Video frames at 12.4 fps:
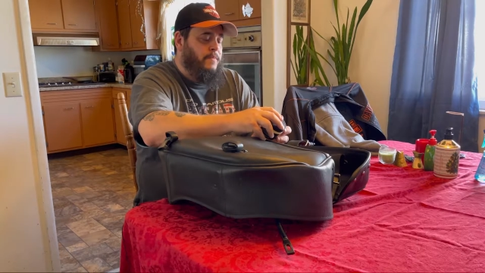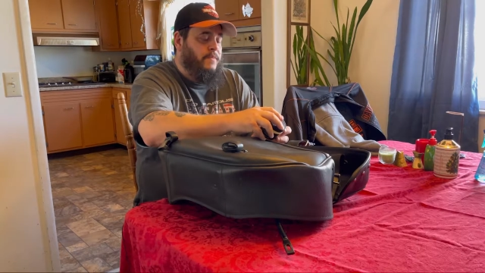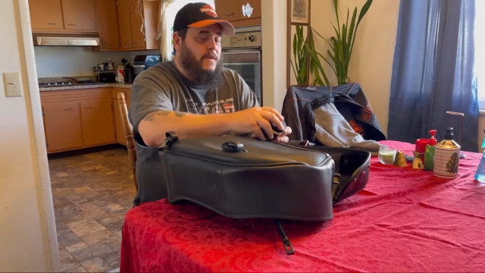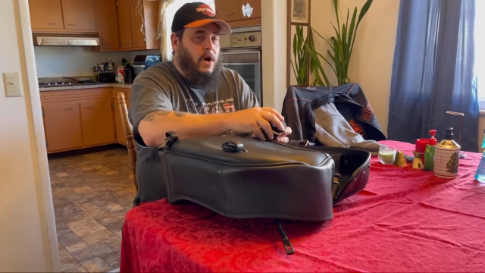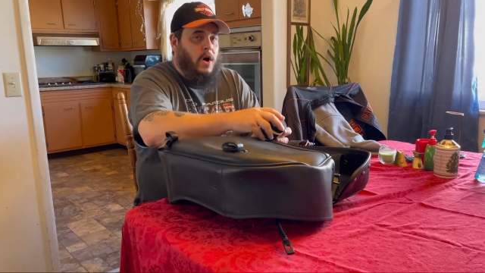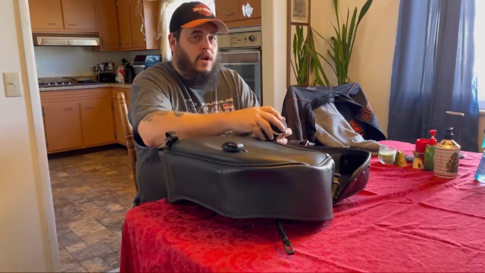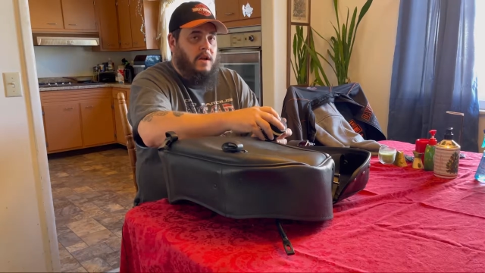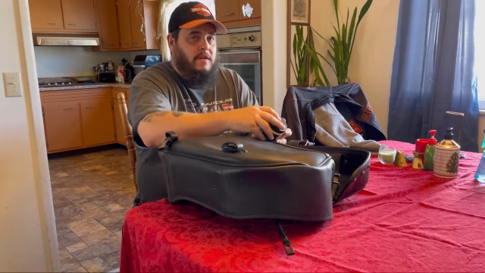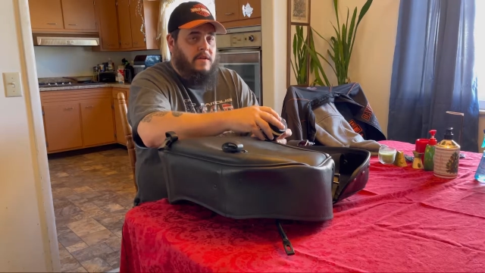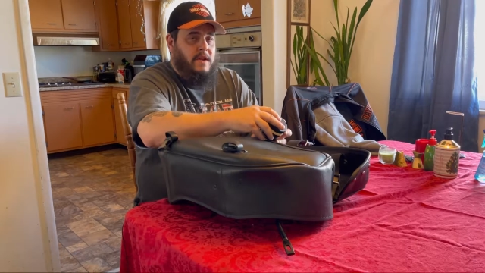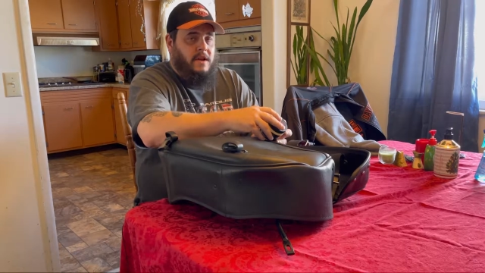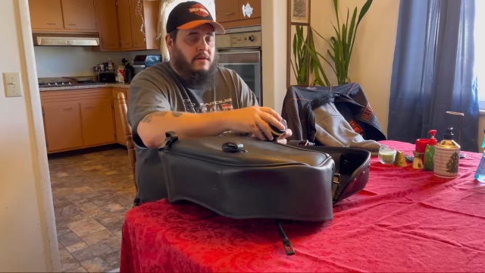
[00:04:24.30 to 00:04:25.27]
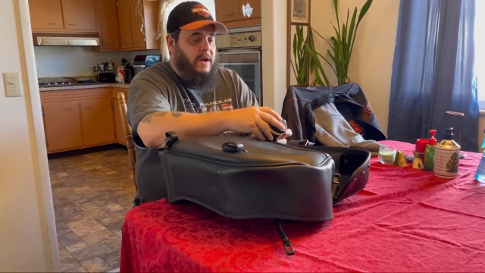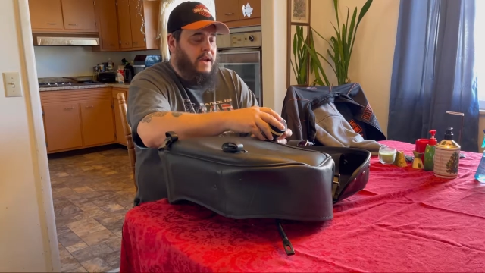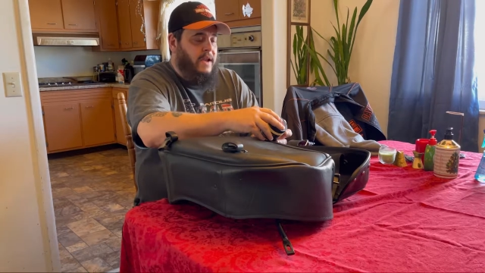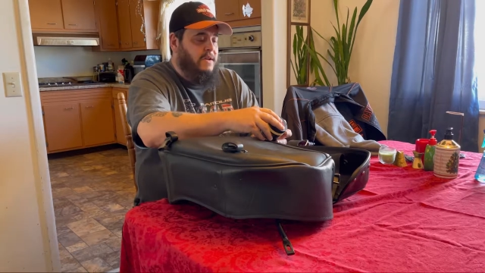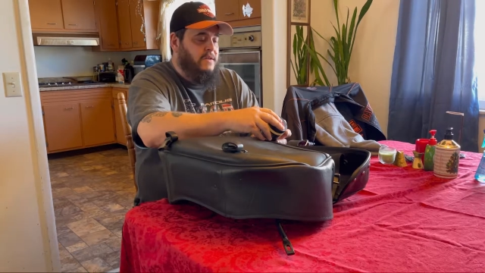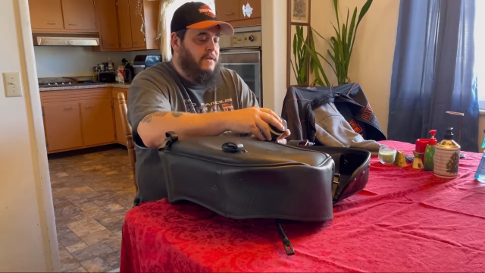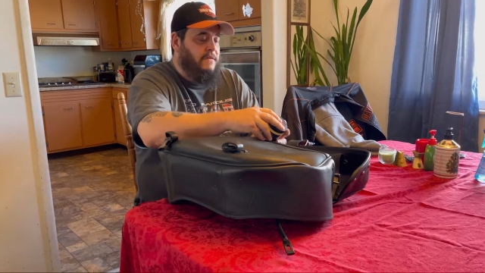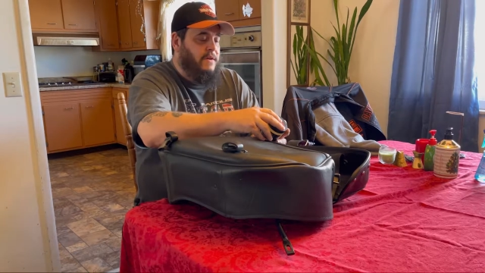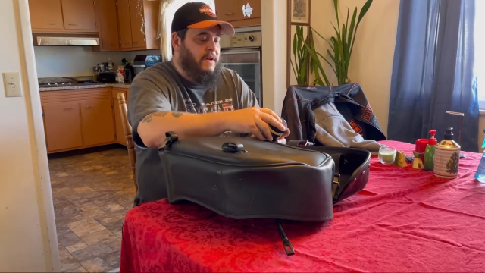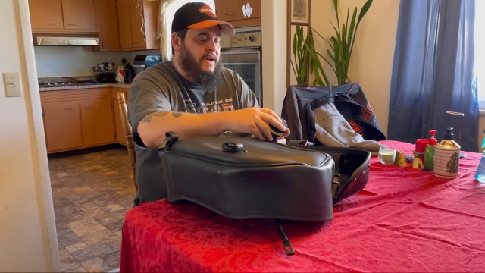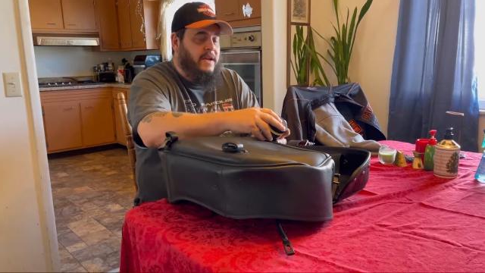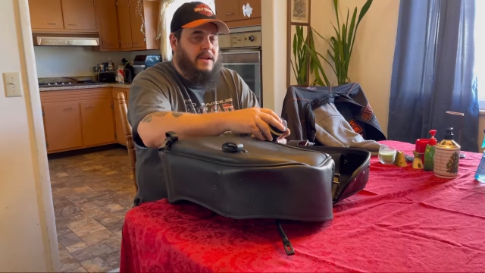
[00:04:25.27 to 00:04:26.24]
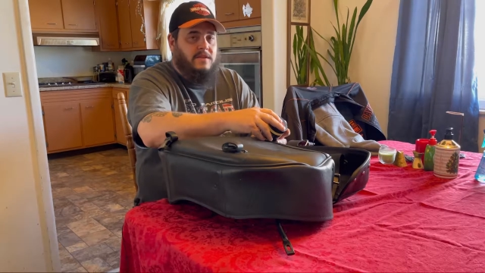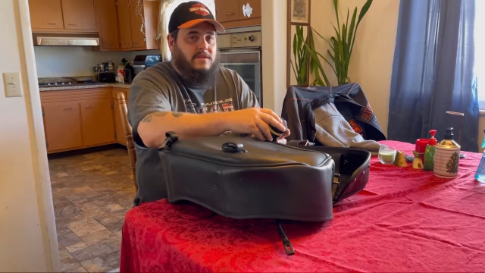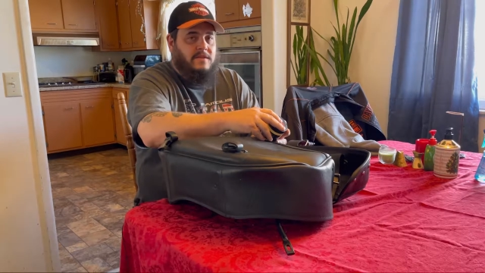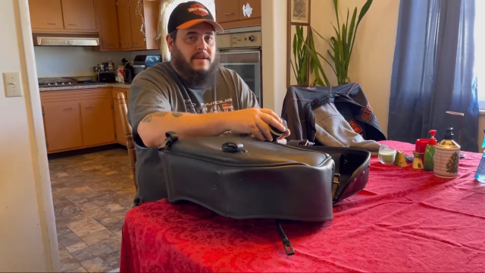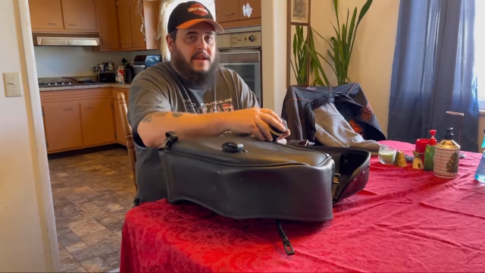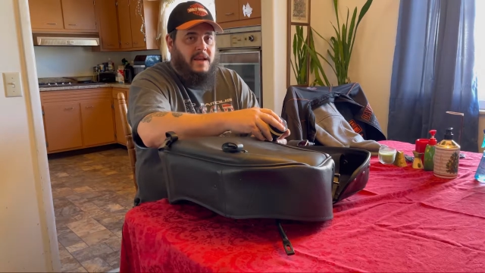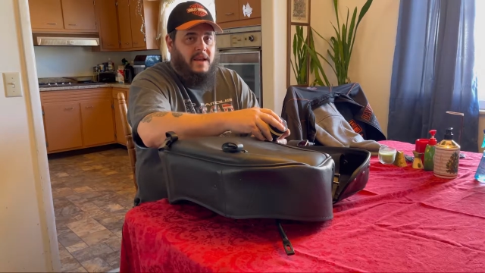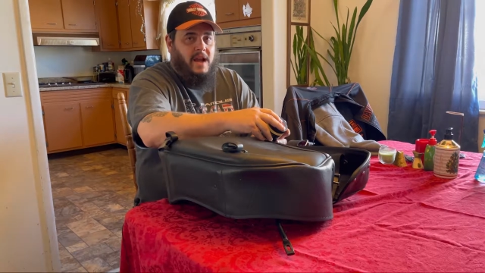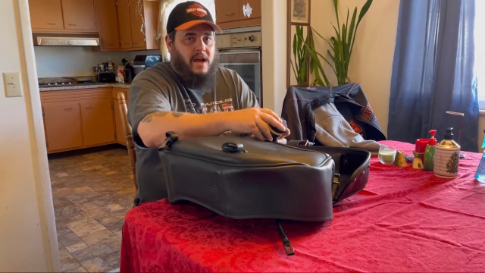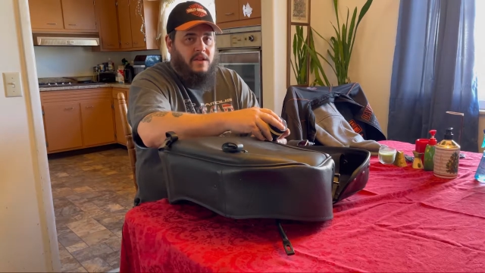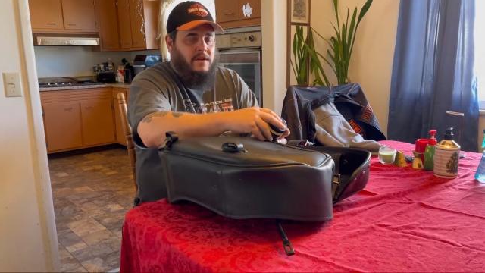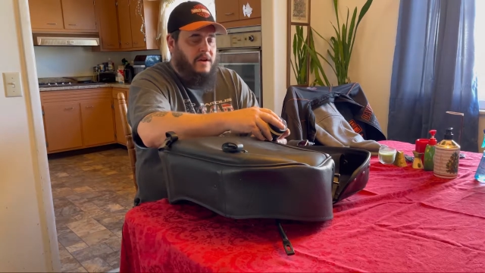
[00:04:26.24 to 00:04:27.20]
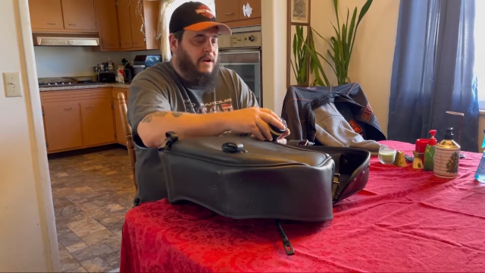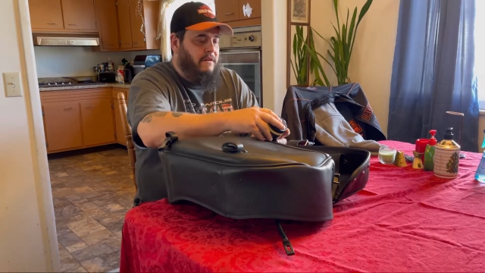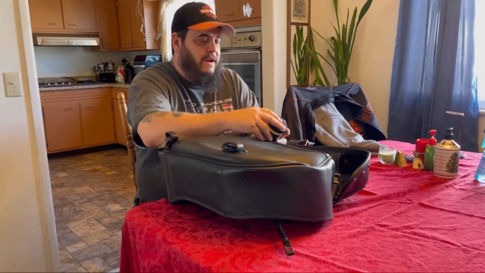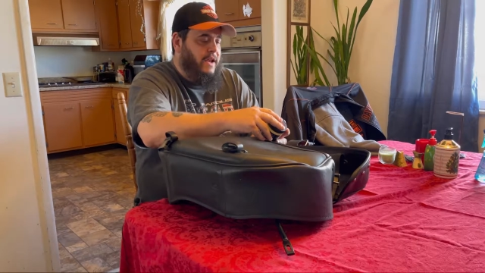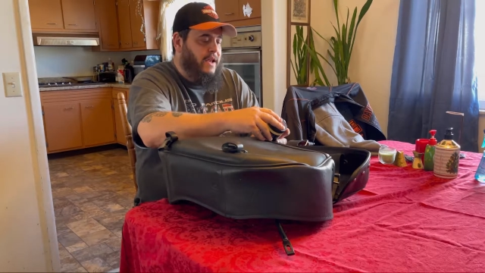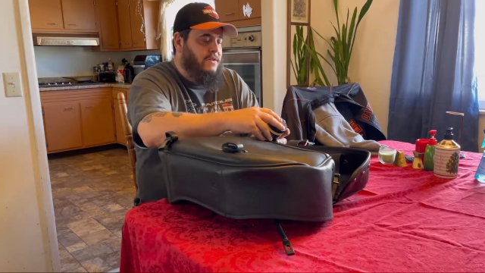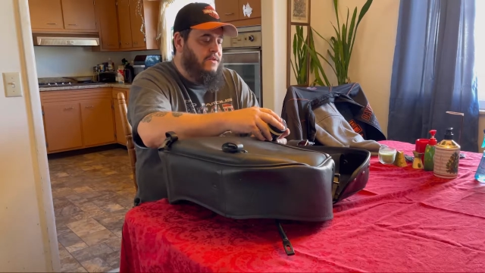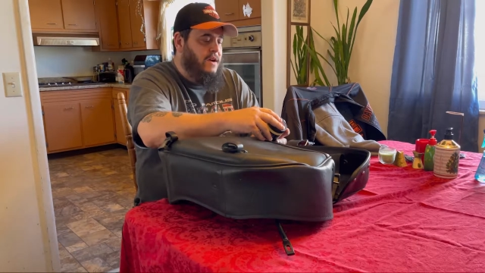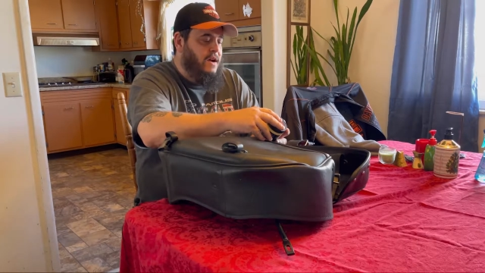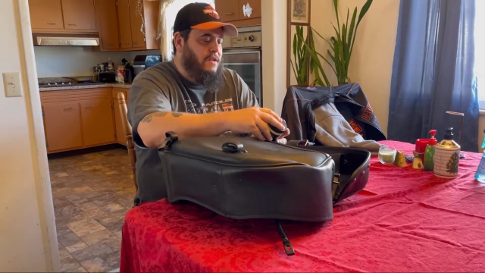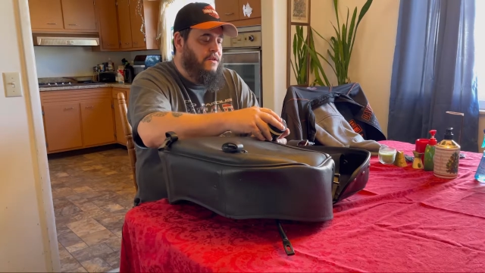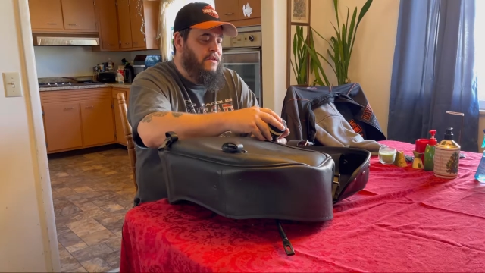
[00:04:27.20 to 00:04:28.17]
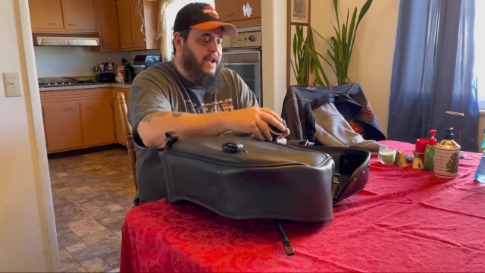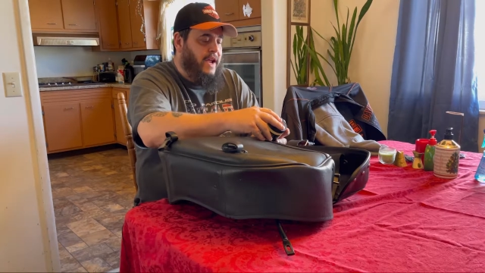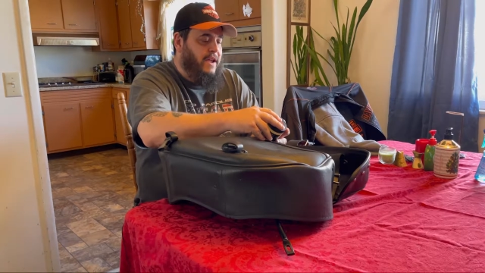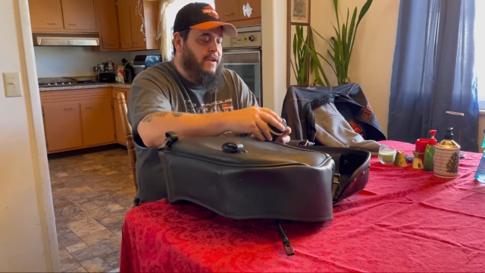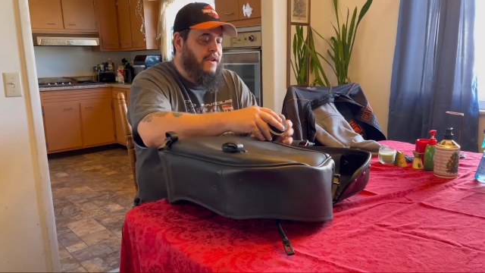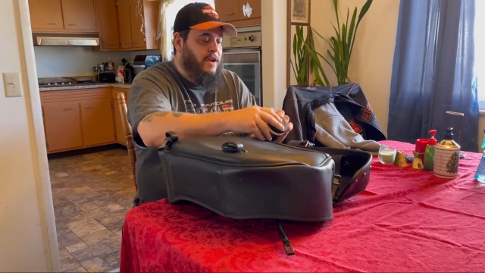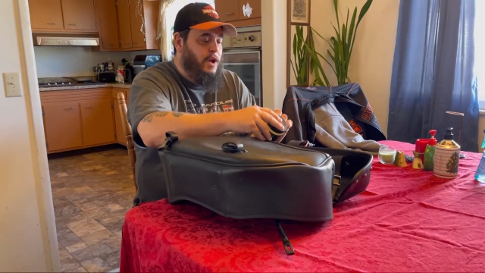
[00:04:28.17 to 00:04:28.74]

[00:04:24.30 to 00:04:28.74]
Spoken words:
all of the ingredients, if there is any other ingredients other than